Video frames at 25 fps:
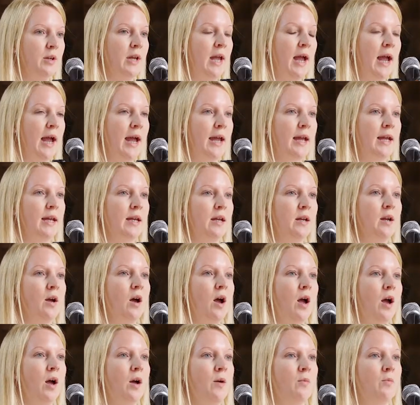
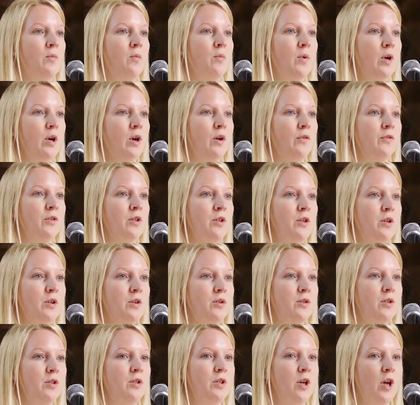UK, we often
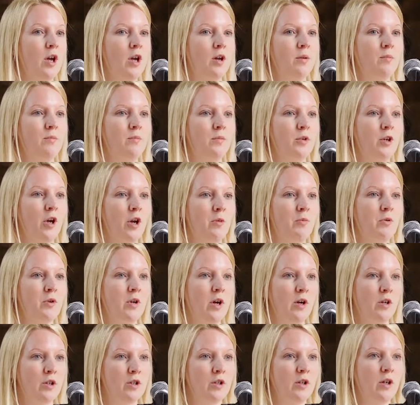use the term
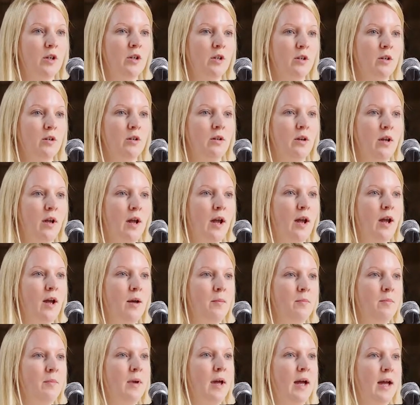co-production,
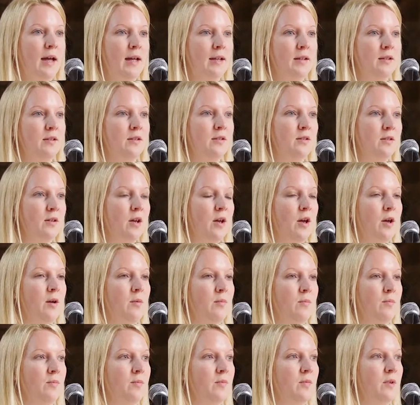
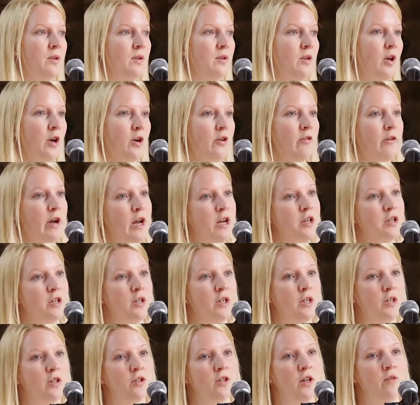and
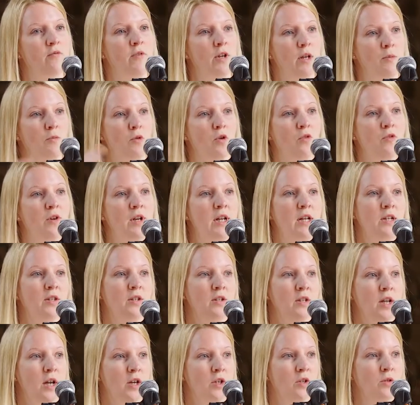co-creation is generally more of an
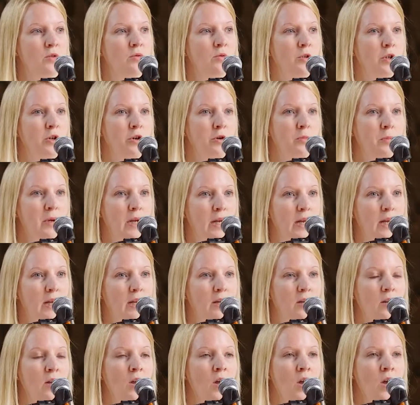international
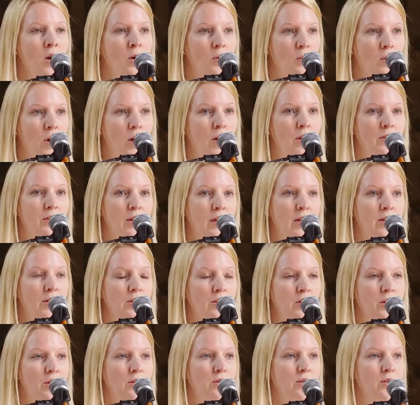European word that
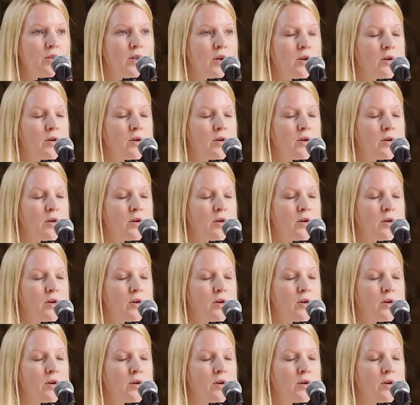is used.